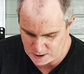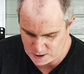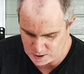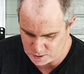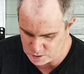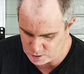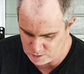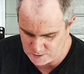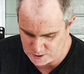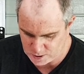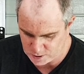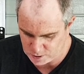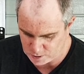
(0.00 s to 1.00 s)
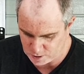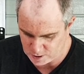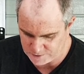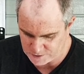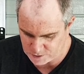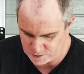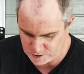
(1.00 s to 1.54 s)
You can zoom in on your live
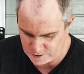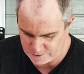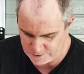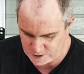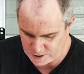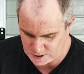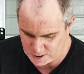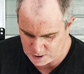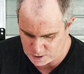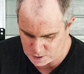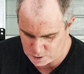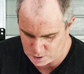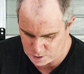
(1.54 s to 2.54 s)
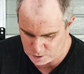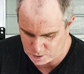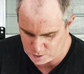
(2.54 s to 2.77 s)
screen if you need to,